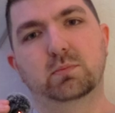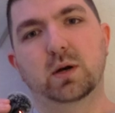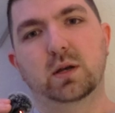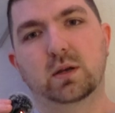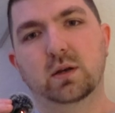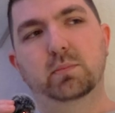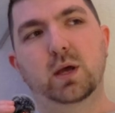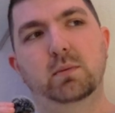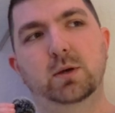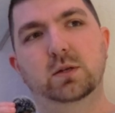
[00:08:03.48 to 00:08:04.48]
my
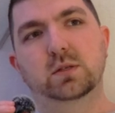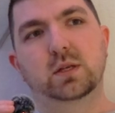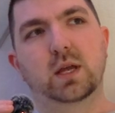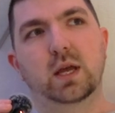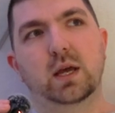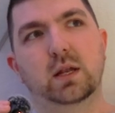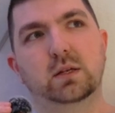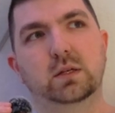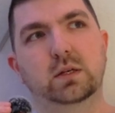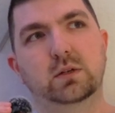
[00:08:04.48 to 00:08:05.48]
payment and
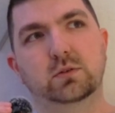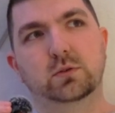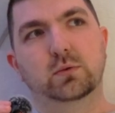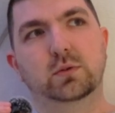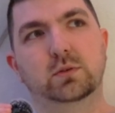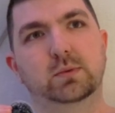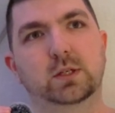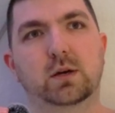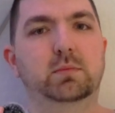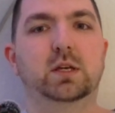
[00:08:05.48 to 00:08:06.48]
it is going to be
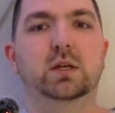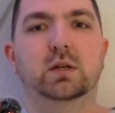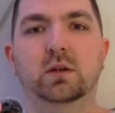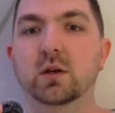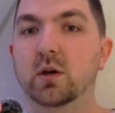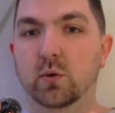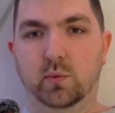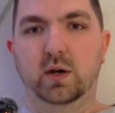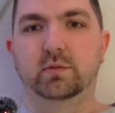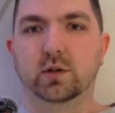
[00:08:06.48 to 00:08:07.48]
coming in
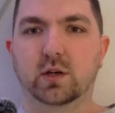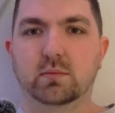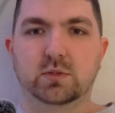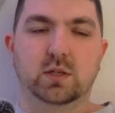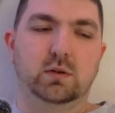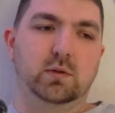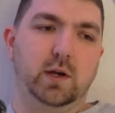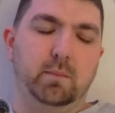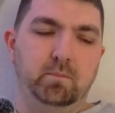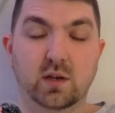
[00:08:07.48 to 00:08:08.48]
whenever it comes in, right?